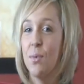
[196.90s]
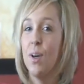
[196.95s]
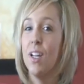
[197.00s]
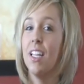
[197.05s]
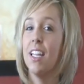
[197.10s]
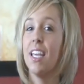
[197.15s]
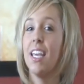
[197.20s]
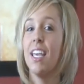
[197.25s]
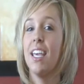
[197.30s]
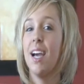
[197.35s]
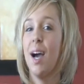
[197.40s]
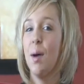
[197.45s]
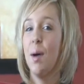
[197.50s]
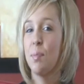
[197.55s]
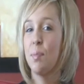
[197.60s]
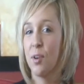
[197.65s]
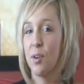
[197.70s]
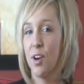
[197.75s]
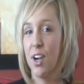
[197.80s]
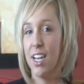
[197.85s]
Well, he
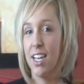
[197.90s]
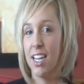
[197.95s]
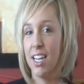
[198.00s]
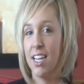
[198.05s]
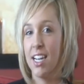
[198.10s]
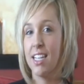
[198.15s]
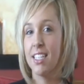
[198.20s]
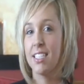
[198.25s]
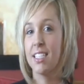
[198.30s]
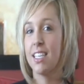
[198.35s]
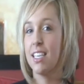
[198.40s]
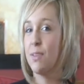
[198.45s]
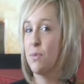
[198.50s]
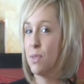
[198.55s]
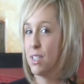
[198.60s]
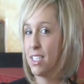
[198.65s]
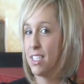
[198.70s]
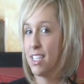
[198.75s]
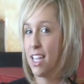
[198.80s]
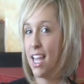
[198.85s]
upgraded, as he
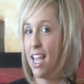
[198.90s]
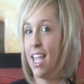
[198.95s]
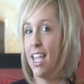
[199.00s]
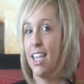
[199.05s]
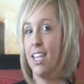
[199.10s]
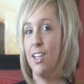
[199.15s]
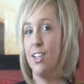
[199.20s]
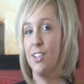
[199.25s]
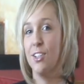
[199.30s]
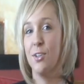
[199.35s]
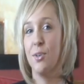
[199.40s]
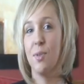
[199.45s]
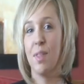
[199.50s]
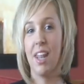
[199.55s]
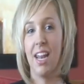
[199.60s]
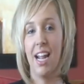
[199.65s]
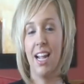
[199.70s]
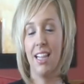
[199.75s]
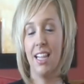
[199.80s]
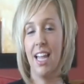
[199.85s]
would say. He knew
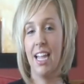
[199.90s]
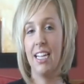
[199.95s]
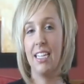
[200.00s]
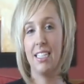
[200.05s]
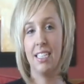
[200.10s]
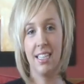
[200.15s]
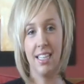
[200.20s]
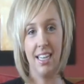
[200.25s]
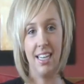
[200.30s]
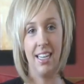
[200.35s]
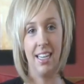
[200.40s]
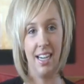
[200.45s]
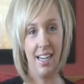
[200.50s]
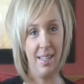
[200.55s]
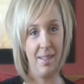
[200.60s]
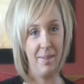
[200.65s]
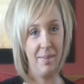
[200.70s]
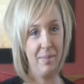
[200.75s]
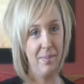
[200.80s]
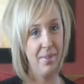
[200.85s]
that I liked the
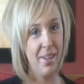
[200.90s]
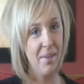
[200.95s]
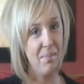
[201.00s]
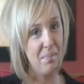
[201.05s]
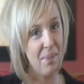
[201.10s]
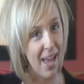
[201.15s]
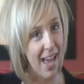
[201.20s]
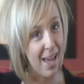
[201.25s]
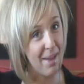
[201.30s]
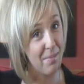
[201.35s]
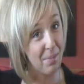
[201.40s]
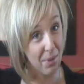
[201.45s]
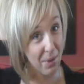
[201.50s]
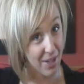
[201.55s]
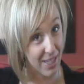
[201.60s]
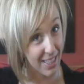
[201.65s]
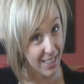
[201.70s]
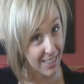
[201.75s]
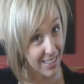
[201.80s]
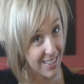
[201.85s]
bad
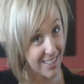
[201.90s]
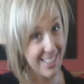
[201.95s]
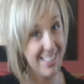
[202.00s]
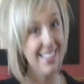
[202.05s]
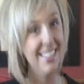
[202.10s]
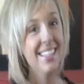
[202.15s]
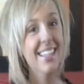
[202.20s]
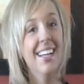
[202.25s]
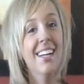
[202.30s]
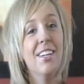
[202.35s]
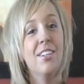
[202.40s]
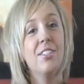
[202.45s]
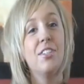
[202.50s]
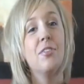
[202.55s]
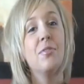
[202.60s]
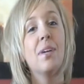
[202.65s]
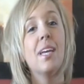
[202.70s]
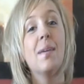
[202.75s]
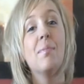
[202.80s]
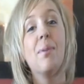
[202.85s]
boys,
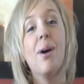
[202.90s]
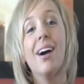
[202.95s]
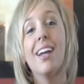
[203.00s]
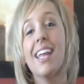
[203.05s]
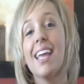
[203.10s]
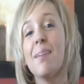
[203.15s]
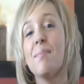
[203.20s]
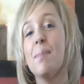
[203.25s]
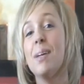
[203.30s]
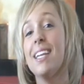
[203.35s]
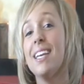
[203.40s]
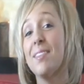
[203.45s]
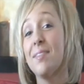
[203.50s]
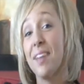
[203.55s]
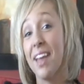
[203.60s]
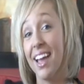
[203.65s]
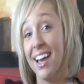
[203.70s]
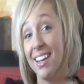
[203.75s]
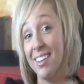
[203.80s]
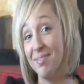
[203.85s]
so he bought a
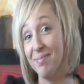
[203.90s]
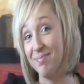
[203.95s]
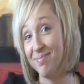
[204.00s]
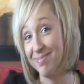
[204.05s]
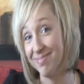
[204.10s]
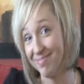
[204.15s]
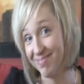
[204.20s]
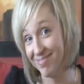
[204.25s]
minivan.